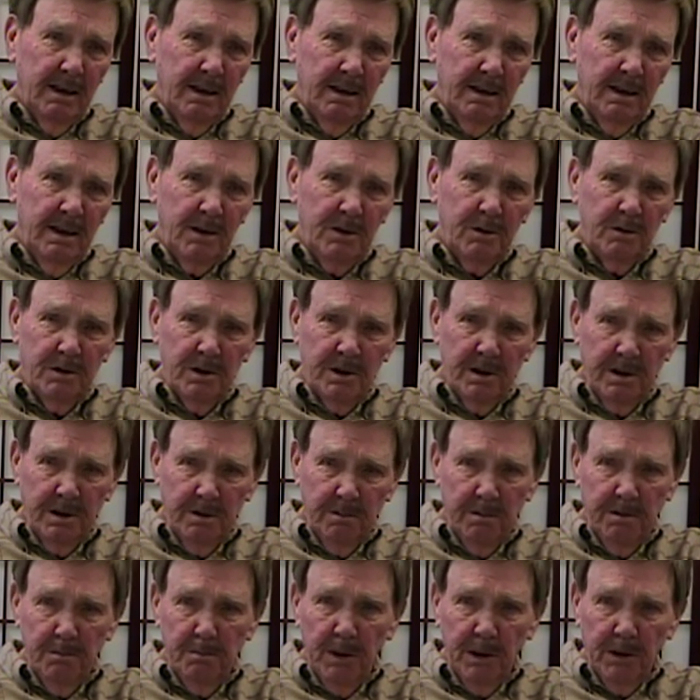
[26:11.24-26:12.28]
this was
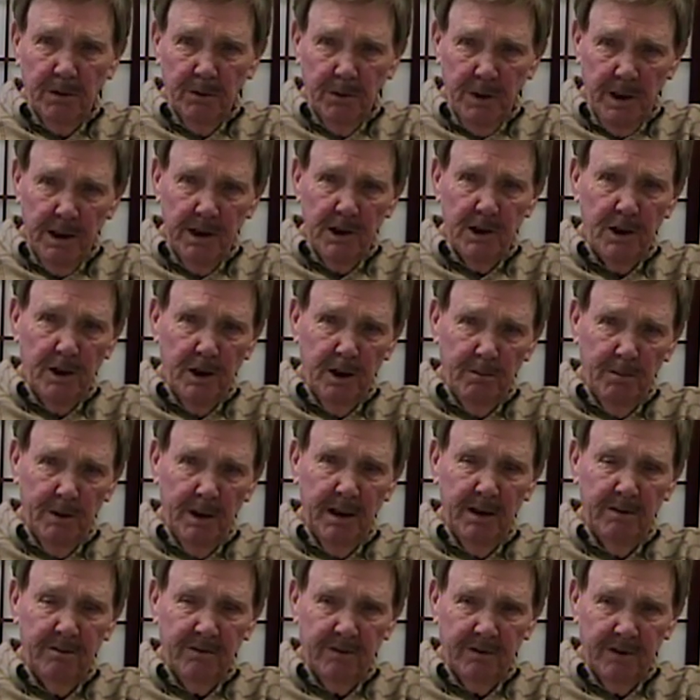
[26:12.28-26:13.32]
between
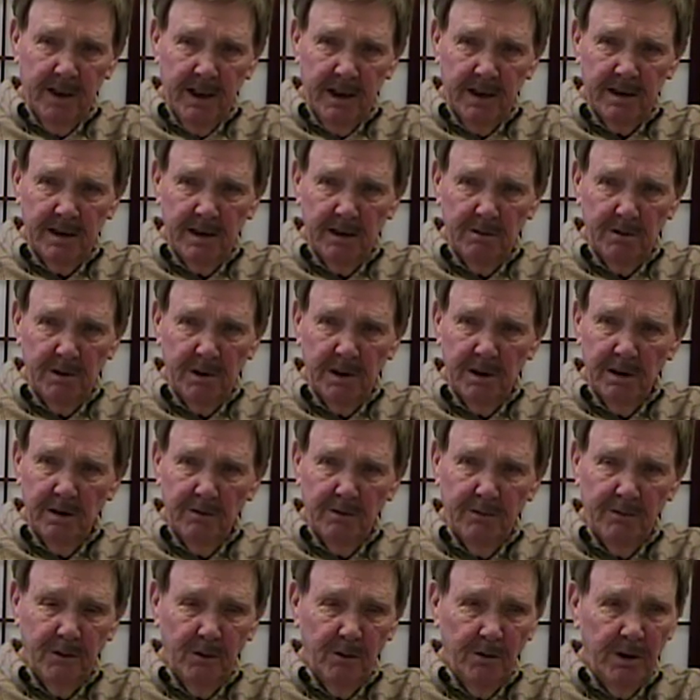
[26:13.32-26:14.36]
Germany and France. It was in a
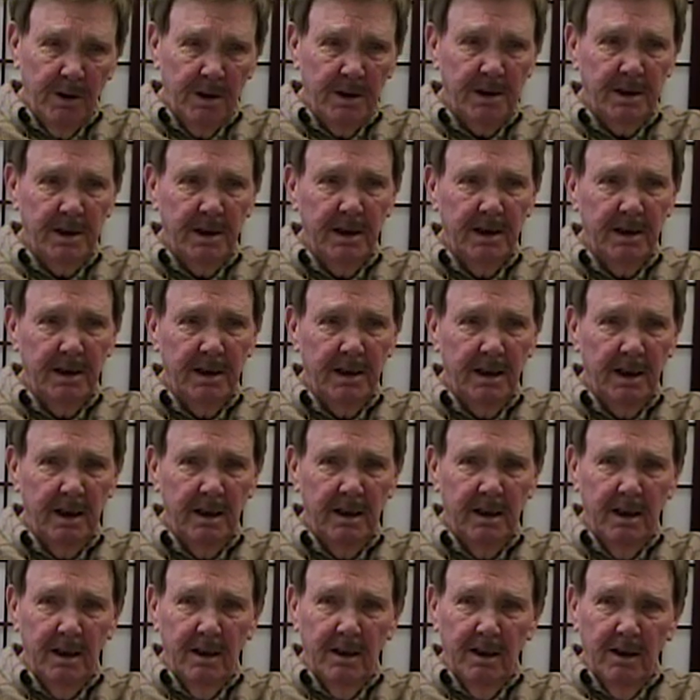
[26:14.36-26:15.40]
forest, and
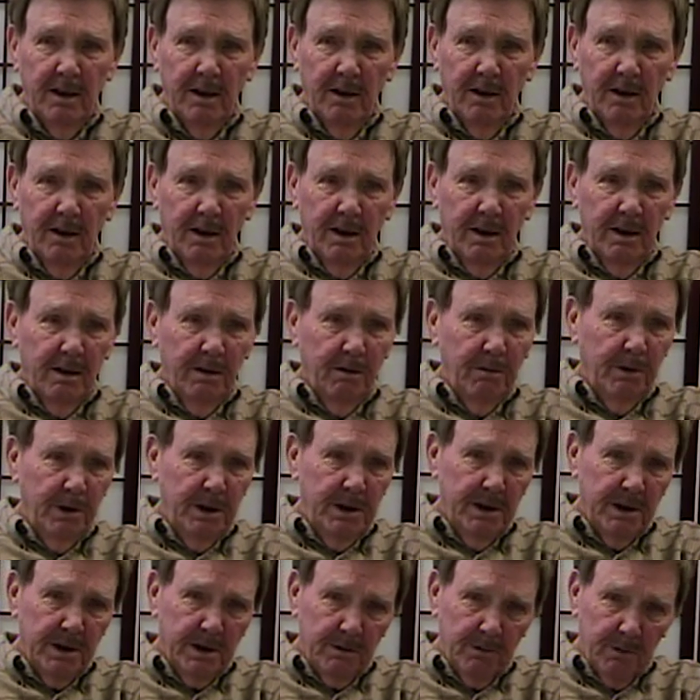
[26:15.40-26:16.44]
we
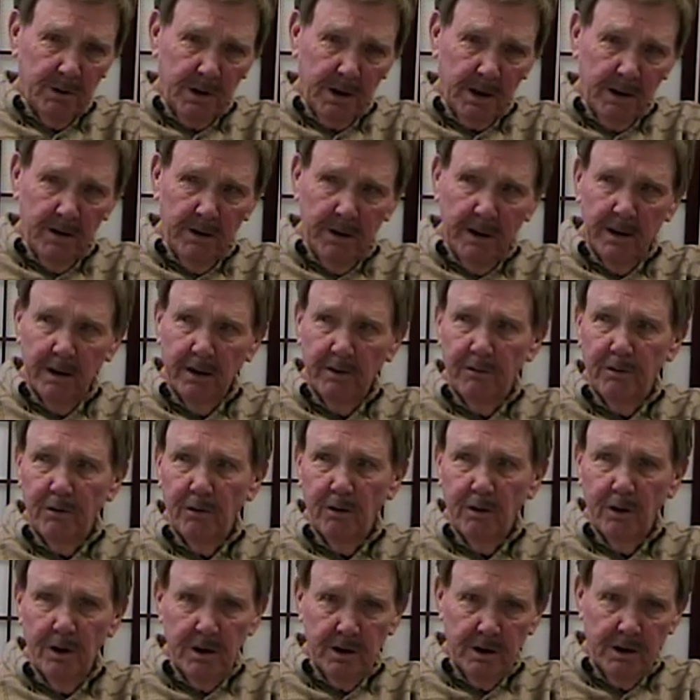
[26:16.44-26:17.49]
just were clearing a
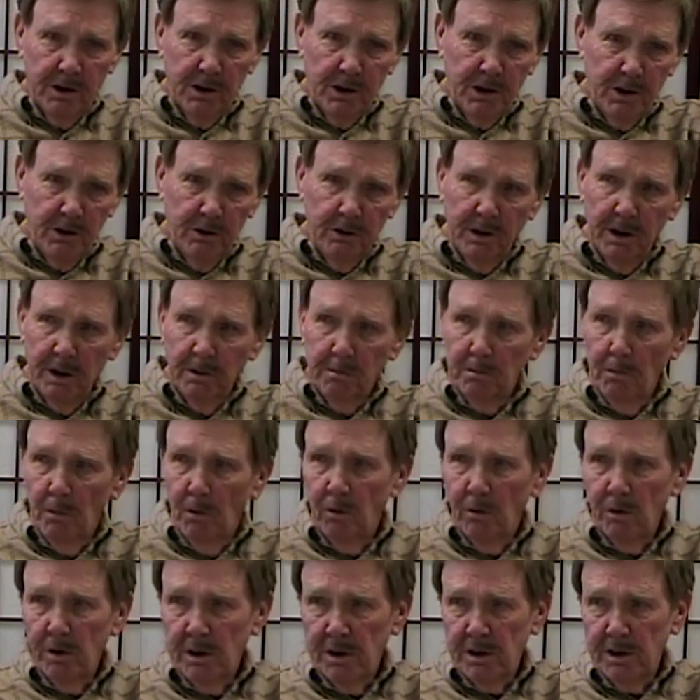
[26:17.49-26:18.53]
forest and shooting
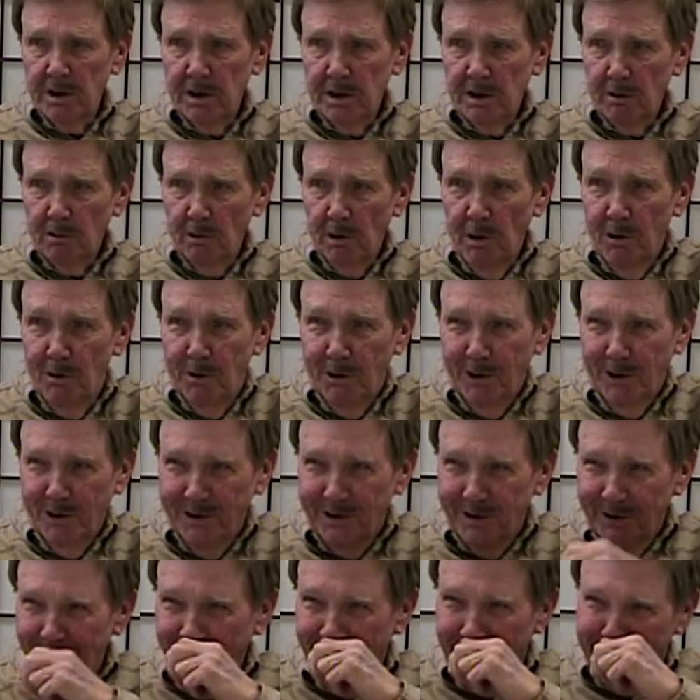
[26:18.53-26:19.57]
boars is what we were
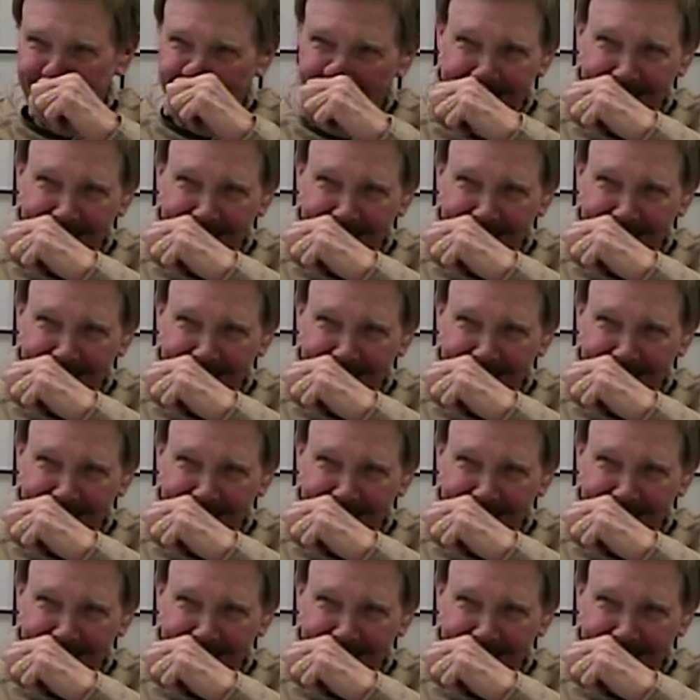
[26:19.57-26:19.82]
doing,